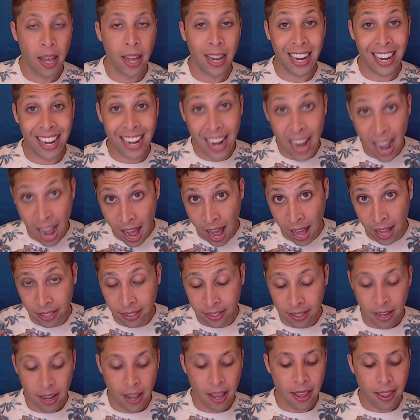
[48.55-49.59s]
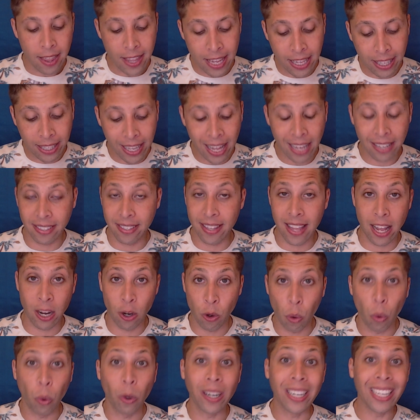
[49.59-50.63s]
not the less than
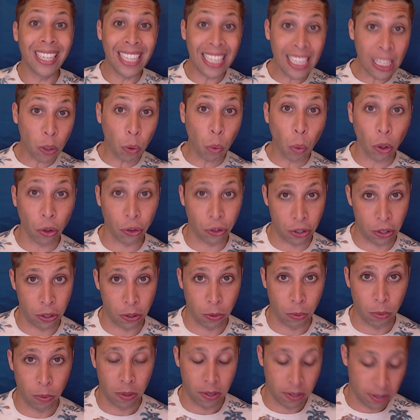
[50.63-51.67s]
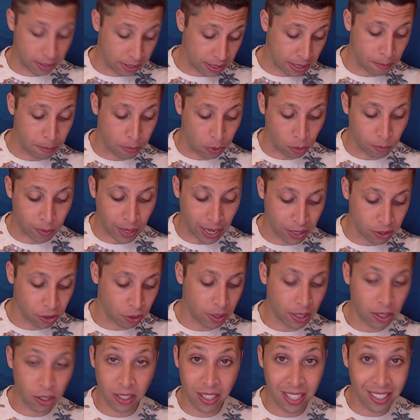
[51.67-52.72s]
or equal to symbol, right? So
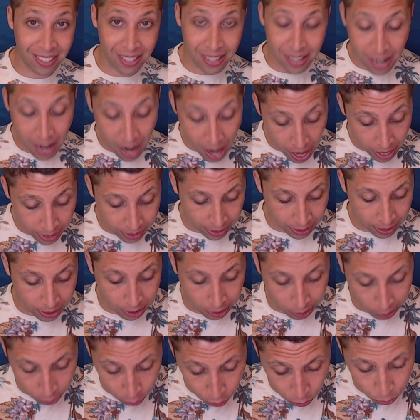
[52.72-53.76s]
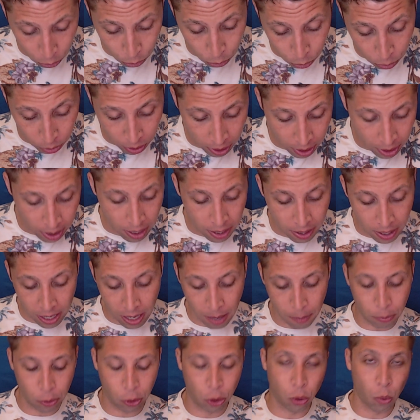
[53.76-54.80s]
this does not include the
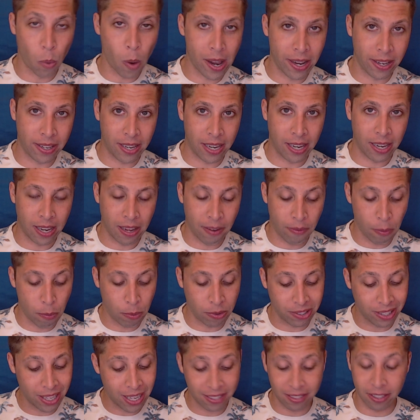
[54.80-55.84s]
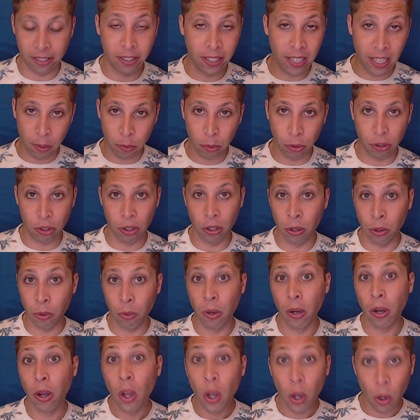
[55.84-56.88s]
number twenty. If it was less than or equal to,
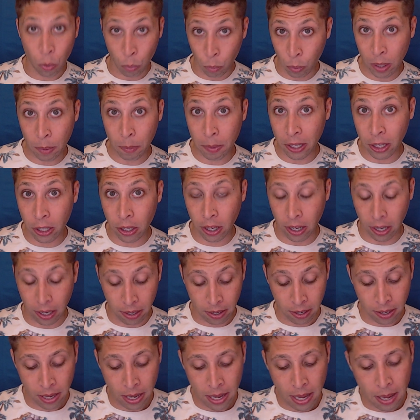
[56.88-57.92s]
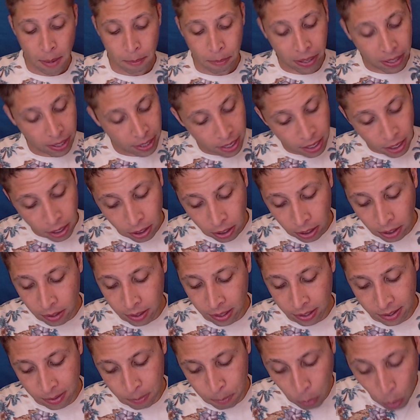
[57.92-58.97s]
we'd be good. But here,
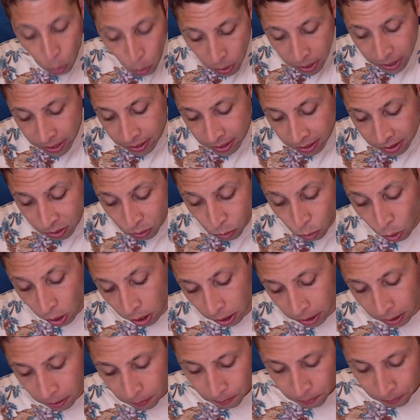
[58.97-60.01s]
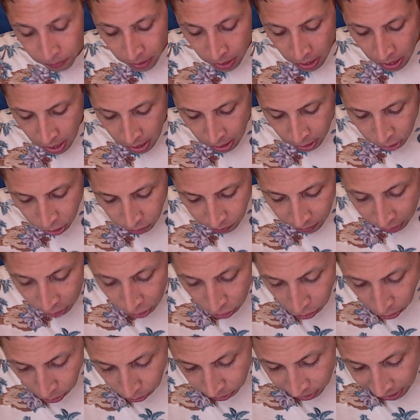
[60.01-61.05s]
this point doesn't work. So if I
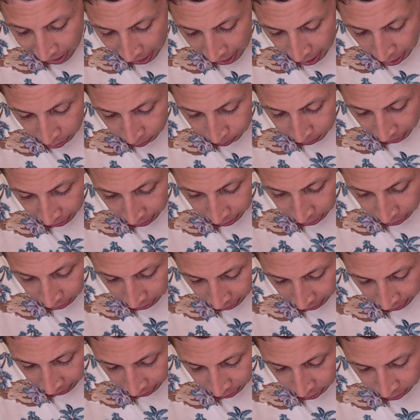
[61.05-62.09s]
scroll down, I'm kind of looking like,